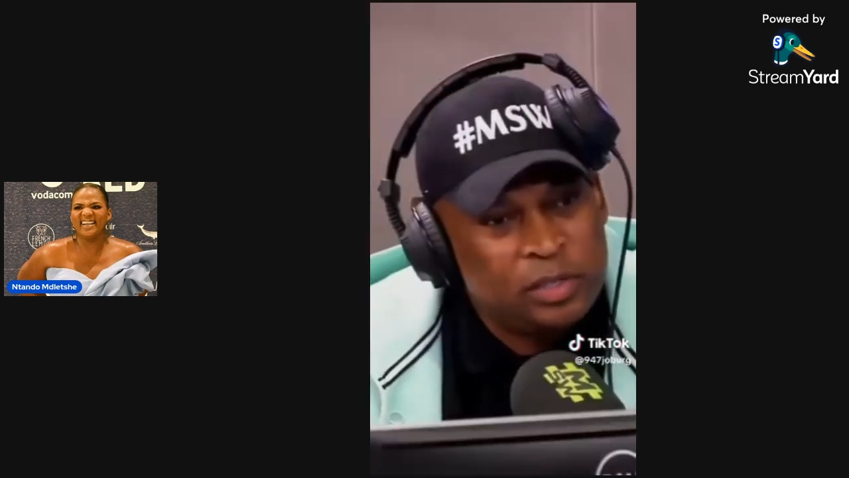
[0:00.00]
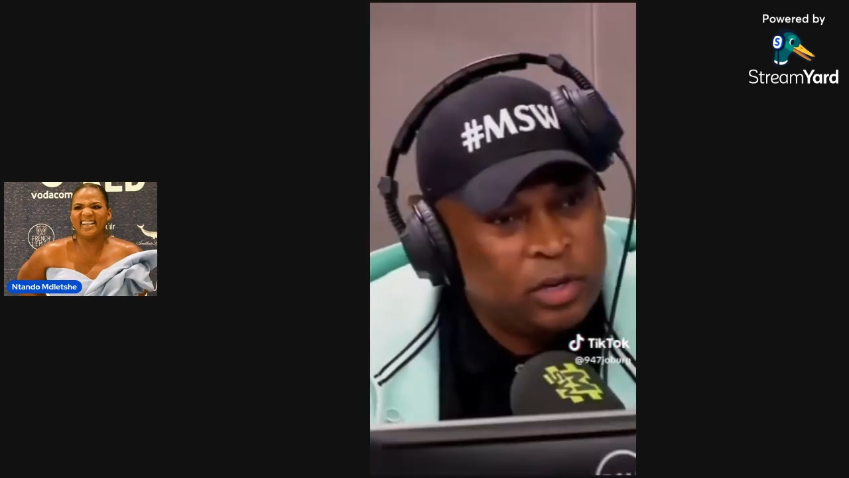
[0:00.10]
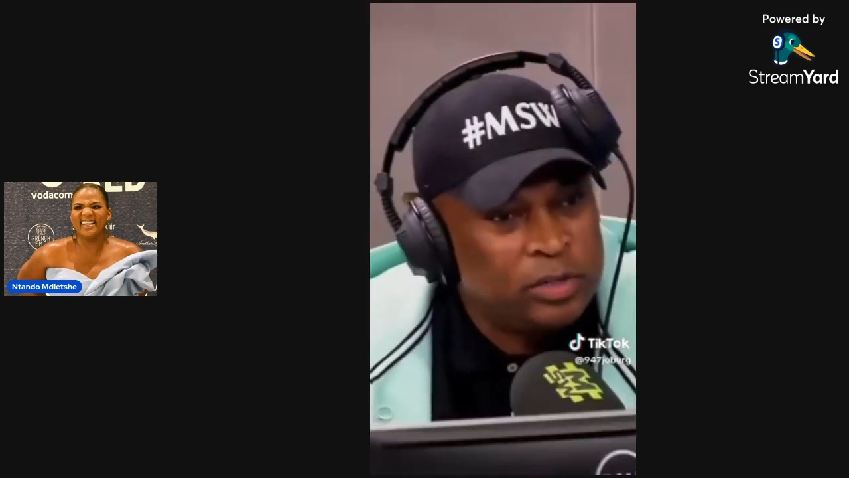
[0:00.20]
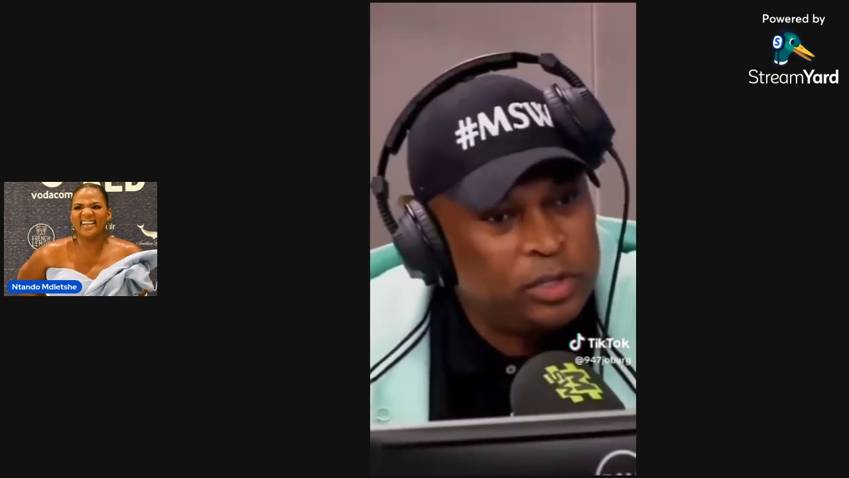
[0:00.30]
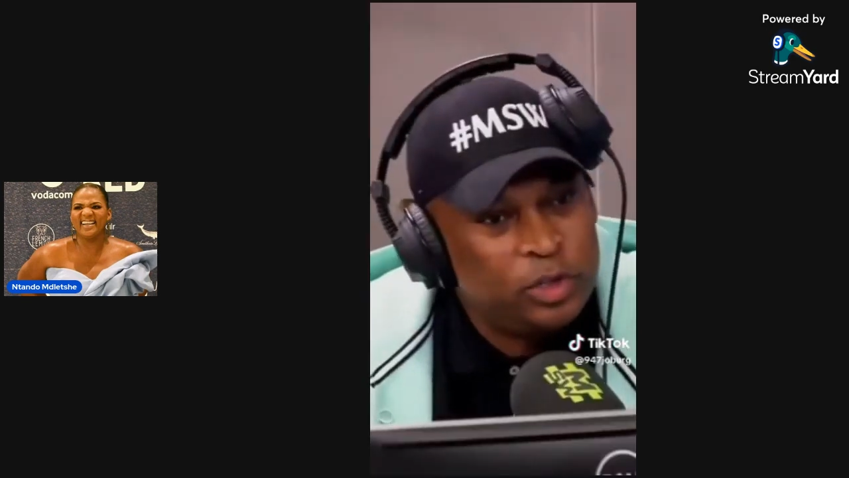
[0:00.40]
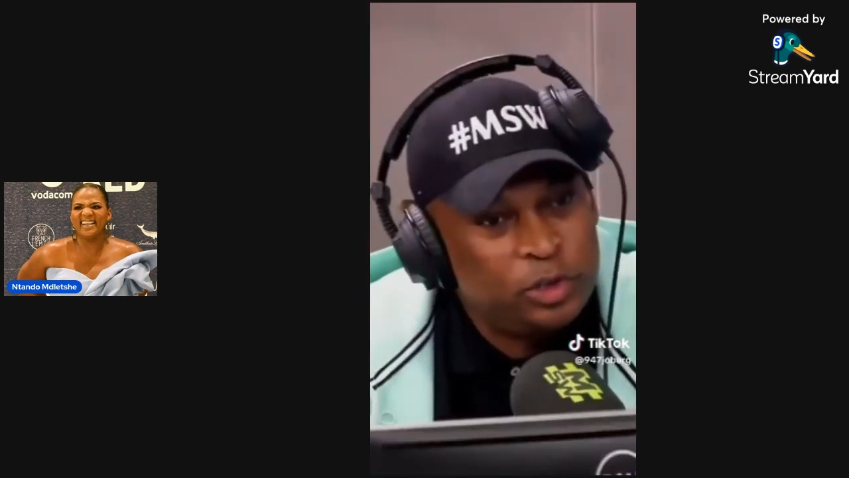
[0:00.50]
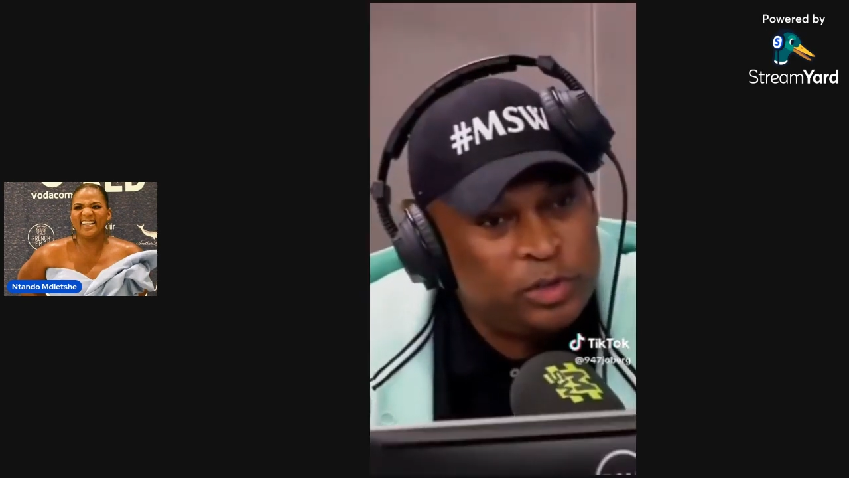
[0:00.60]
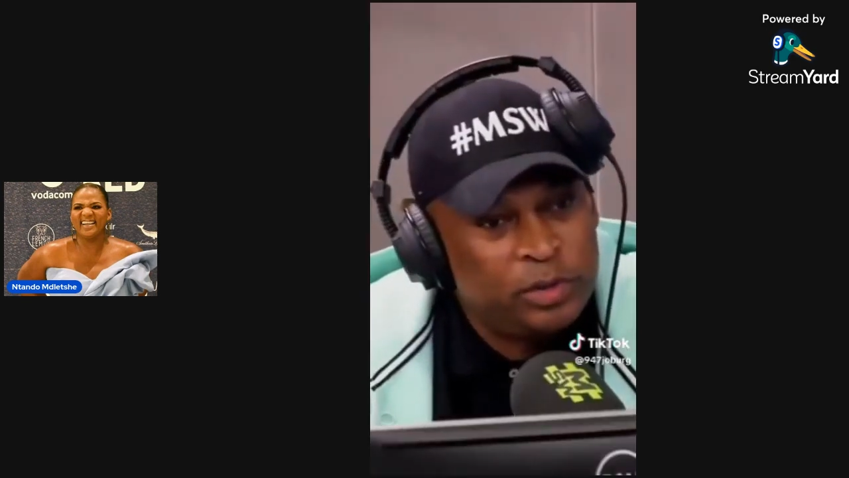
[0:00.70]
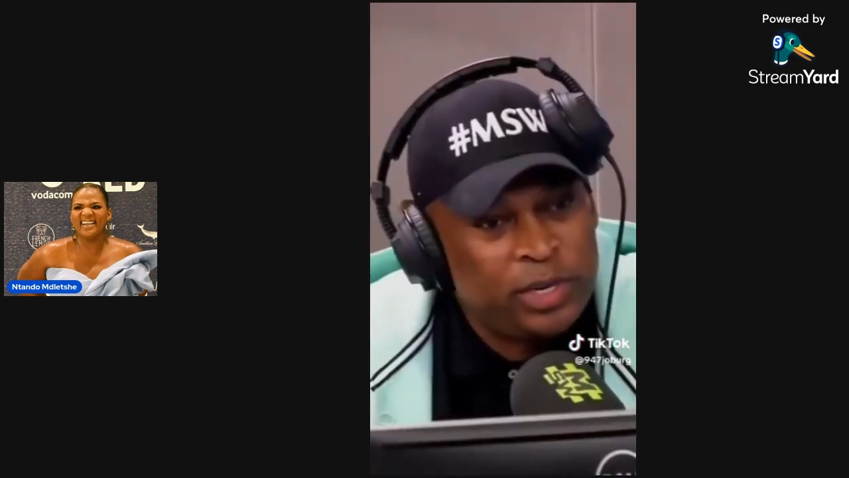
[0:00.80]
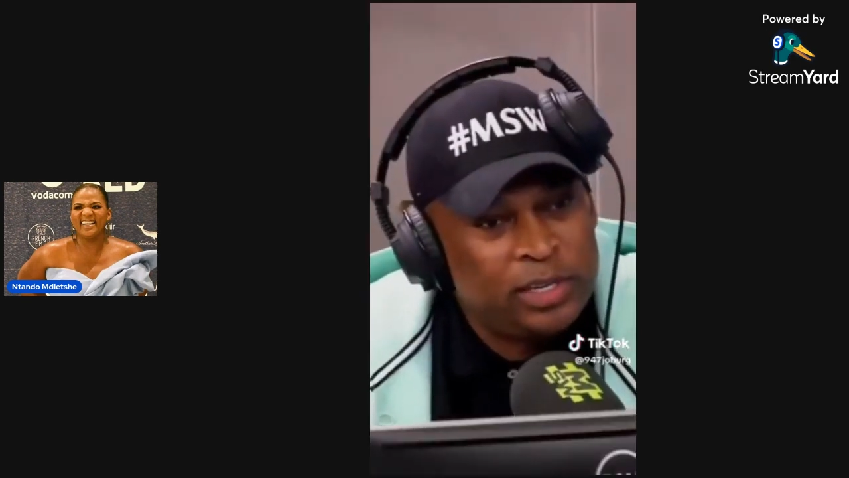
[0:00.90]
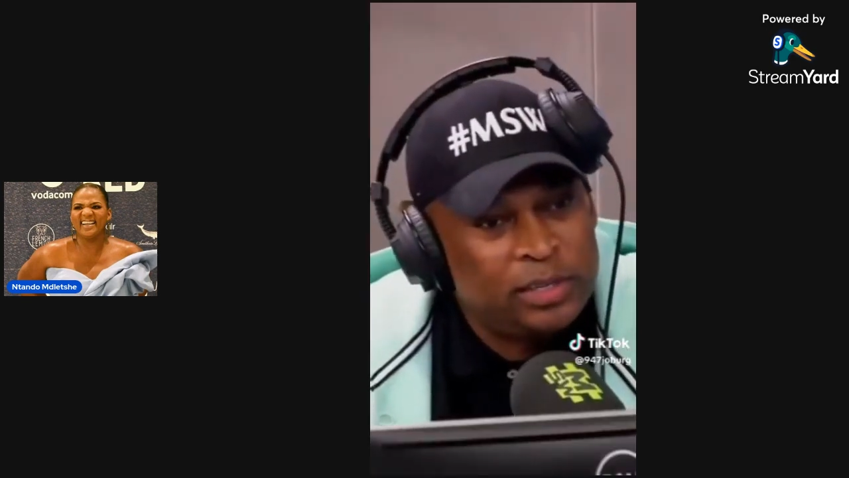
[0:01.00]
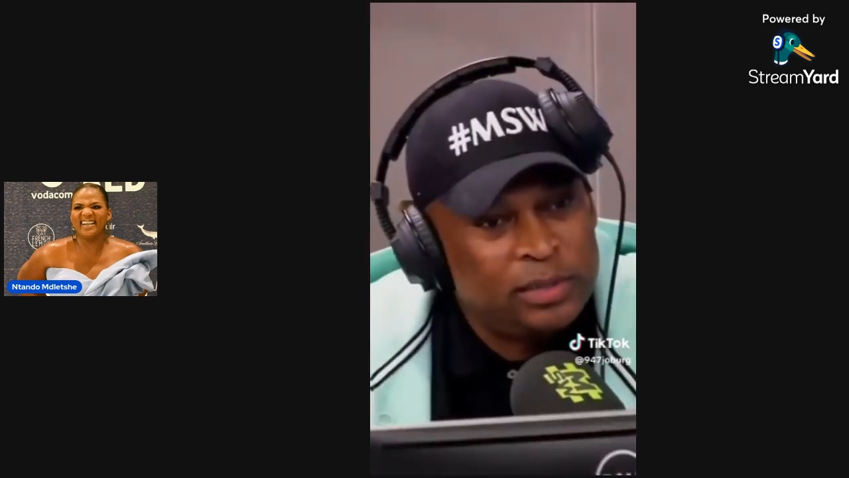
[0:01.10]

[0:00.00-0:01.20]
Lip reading: constitutional right.